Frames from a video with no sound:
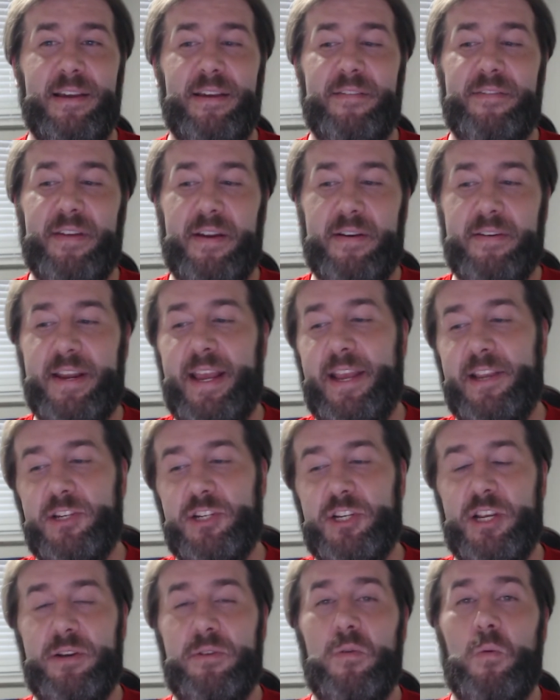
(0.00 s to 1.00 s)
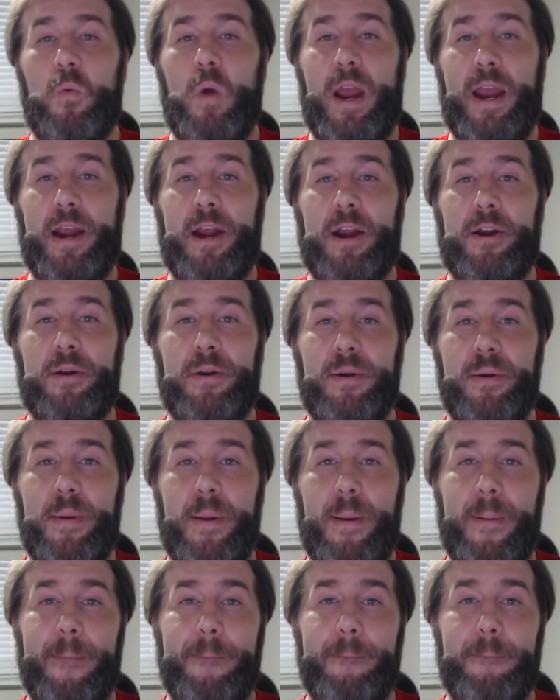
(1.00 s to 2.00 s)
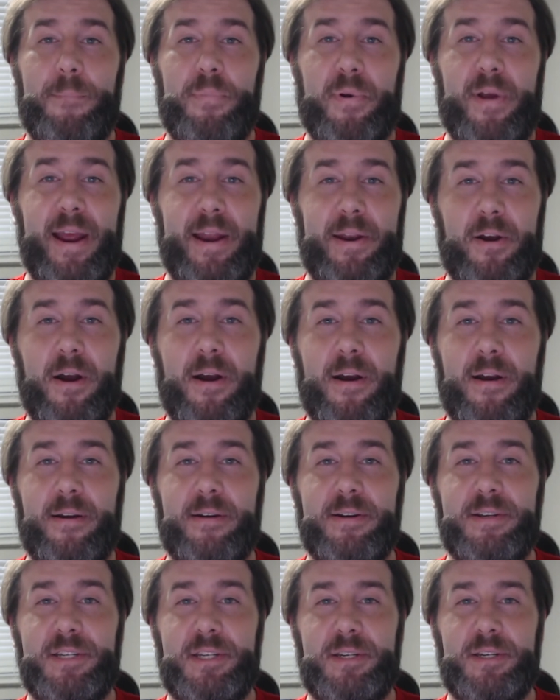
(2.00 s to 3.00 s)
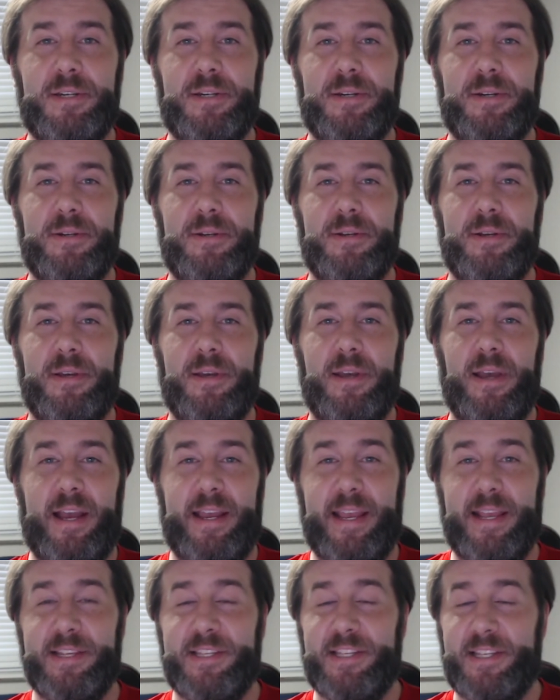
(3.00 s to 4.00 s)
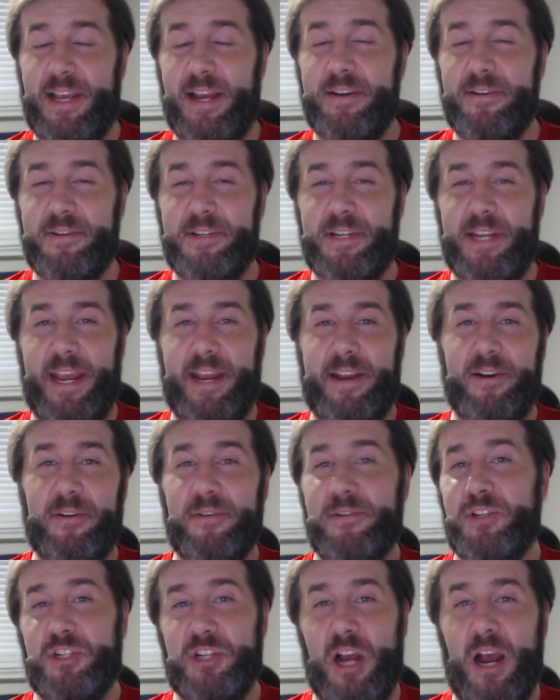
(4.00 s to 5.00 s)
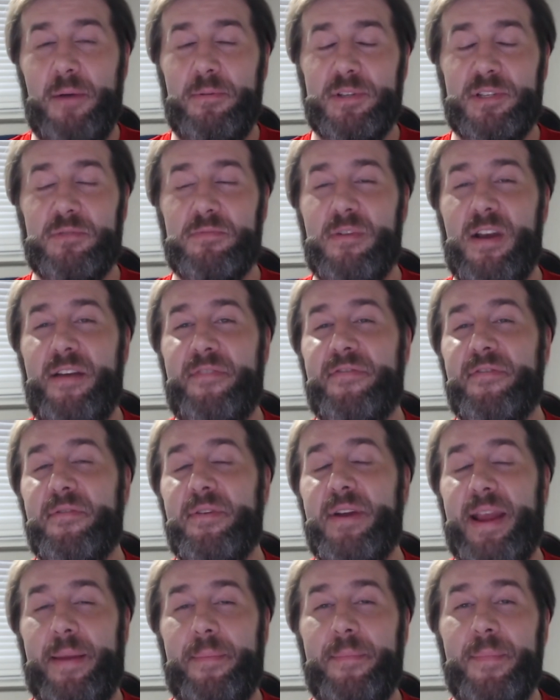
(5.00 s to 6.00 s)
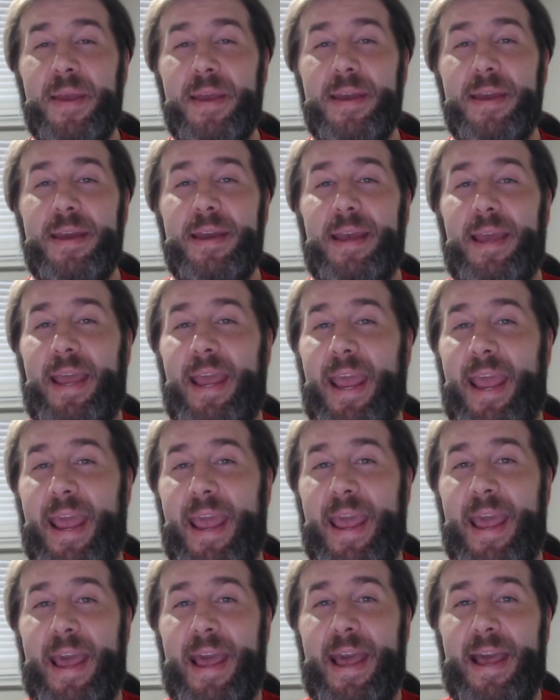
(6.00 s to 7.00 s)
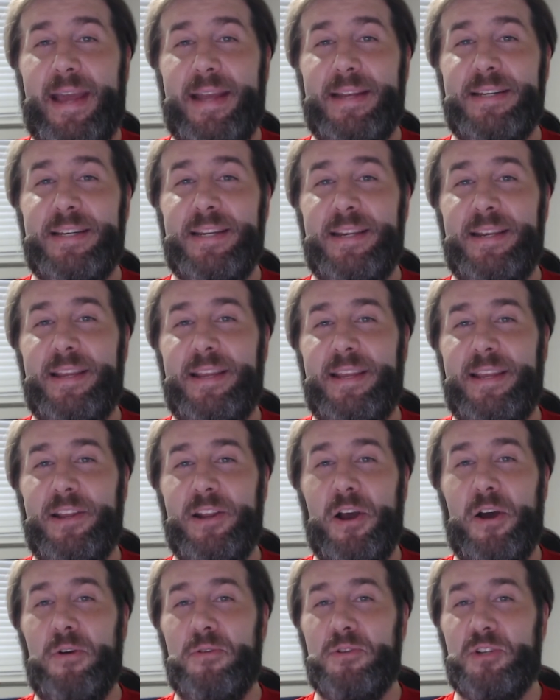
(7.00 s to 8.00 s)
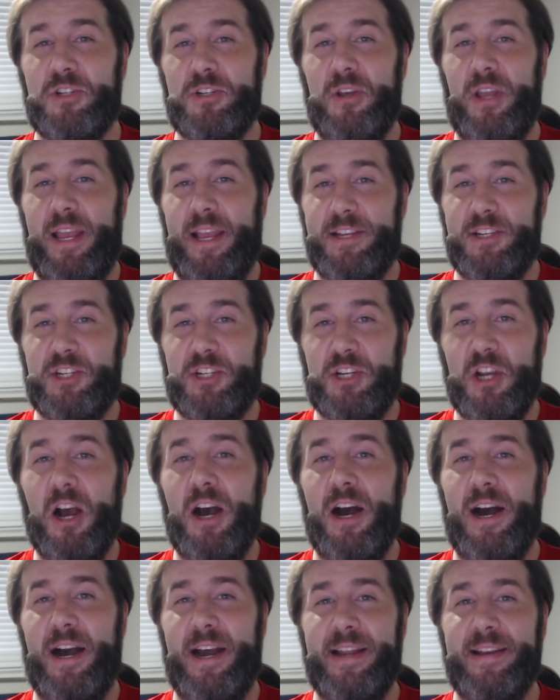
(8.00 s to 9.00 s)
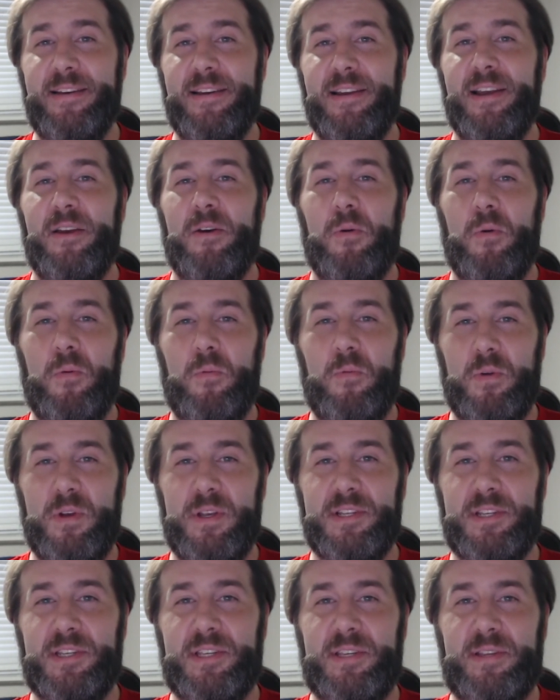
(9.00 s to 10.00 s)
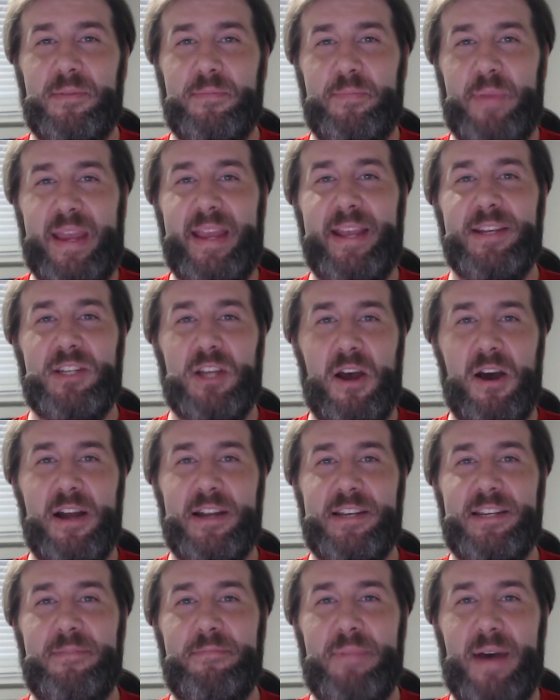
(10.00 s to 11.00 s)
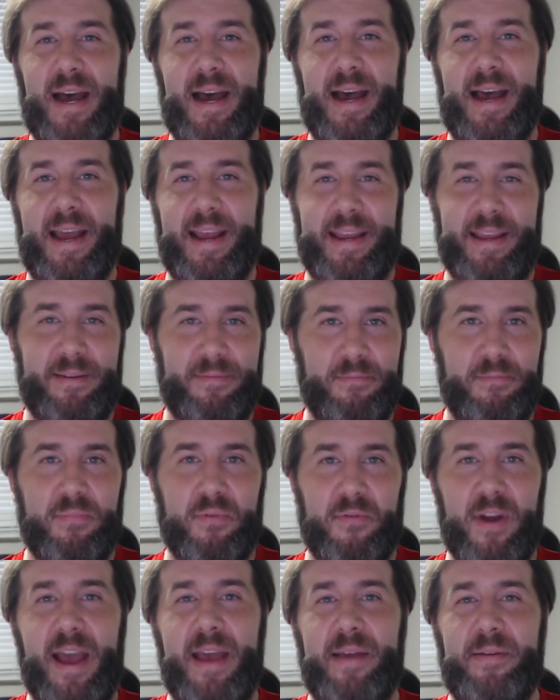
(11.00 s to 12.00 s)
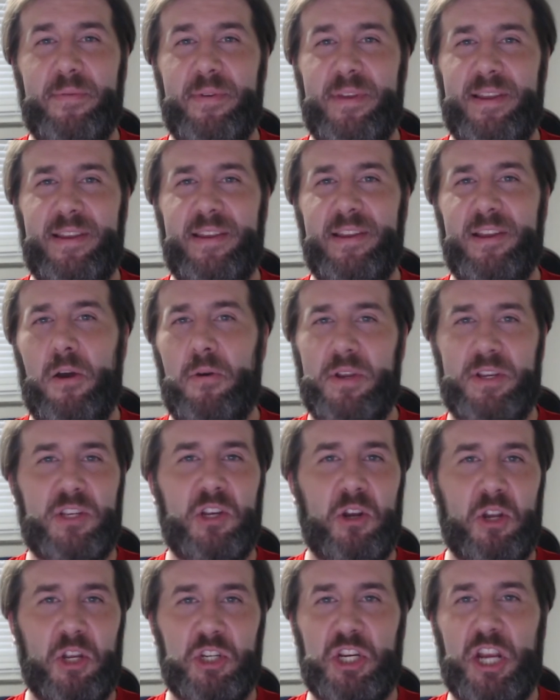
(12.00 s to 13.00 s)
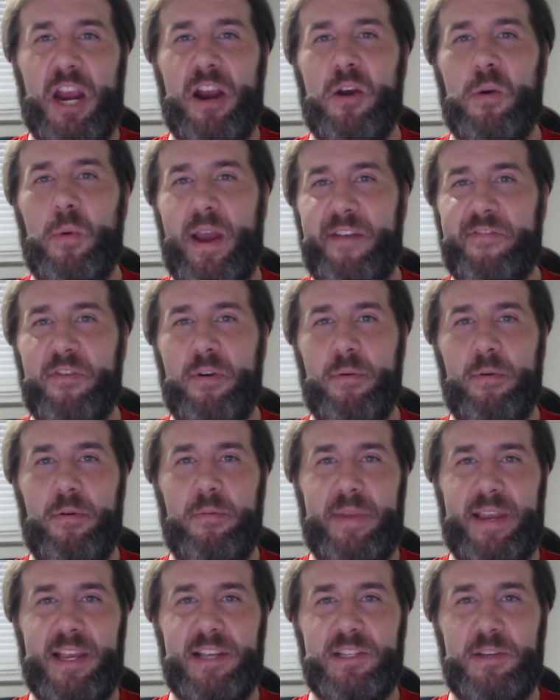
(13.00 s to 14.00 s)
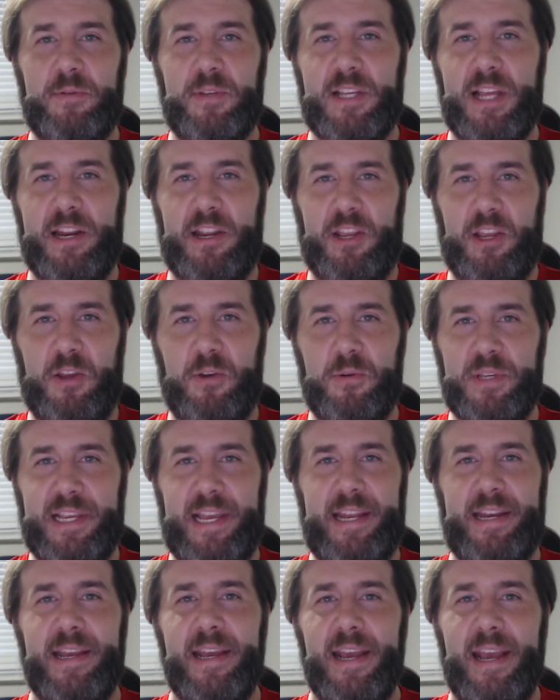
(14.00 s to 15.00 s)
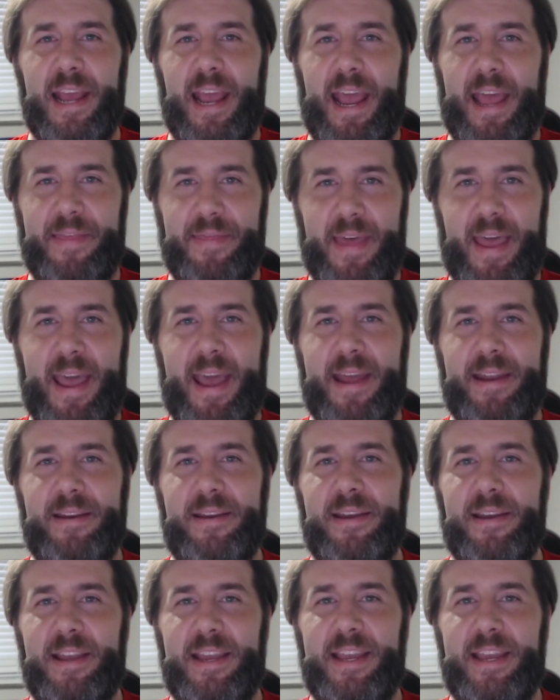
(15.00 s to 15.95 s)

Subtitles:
variation where Bret Hart against The Undertaker, Shawn was the referee. And, and Shawn was being taunted by Bret. He took a chair away from him because he was going to use it, and then